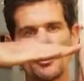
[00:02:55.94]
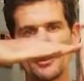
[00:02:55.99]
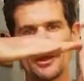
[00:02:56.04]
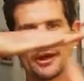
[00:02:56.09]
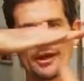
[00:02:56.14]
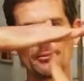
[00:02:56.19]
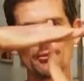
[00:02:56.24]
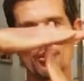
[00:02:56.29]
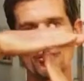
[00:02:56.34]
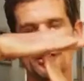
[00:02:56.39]

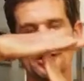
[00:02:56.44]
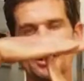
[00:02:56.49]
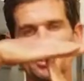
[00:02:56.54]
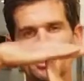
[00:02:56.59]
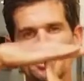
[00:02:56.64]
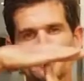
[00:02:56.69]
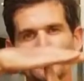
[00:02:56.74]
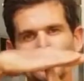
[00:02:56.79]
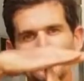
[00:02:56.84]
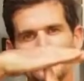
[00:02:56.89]
there, more
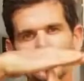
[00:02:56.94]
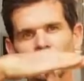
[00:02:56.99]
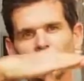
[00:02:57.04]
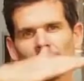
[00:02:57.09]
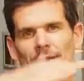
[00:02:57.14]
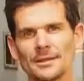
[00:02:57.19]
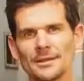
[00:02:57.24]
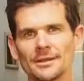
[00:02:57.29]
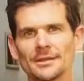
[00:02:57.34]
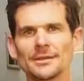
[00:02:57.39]
here.
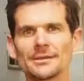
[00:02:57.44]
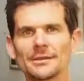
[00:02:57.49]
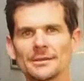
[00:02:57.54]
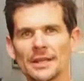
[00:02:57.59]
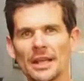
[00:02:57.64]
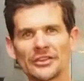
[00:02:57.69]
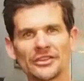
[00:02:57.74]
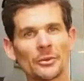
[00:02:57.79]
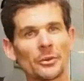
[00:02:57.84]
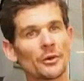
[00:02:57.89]

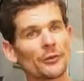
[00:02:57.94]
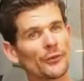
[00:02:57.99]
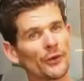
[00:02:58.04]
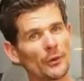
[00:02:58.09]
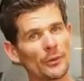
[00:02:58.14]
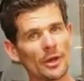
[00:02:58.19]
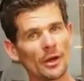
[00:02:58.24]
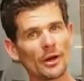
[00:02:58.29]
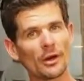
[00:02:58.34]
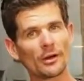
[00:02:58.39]
Get someone to
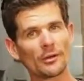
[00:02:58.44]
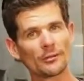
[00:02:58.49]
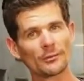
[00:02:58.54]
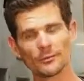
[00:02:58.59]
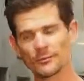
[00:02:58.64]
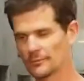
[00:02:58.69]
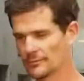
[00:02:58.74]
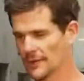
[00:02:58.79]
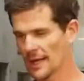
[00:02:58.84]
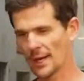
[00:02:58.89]
film you.
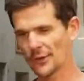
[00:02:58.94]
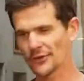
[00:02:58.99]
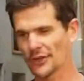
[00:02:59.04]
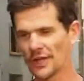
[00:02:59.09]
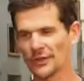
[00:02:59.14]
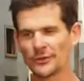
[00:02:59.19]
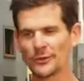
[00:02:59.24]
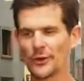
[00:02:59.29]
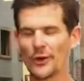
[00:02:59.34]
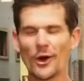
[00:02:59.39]
Now it's
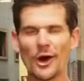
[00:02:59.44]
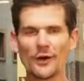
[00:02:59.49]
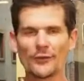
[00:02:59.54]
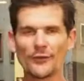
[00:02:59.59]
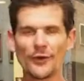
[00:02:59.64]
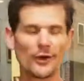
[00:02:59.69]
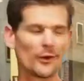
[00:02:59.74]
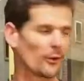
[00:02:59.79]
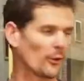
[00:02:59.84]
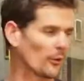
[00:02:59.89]
easy with the
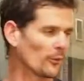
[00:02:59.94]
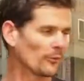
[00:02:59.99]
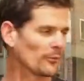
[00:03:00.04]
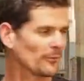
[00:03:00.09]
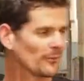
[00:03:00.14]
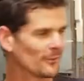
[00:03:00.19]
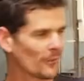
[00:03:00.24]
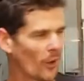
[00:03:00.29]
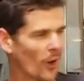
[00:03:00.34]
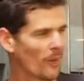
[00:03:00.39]
iPhone or
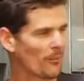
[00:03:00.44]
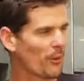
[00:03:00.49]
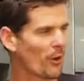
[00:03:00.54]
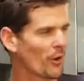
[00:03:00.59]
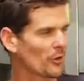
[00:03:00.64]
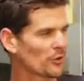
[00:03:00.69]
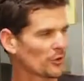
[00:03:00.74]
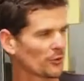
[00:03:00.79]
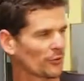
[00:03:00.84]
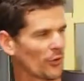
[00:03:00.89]
the
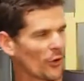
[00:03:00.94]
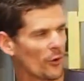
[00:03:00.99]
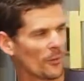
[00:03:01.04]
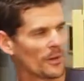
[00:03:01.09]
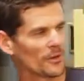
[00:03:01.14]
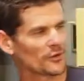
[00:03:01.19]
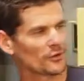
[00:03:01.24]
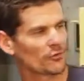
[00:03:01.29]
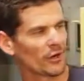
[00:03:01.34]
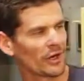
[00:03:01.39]
iPod, just film as you're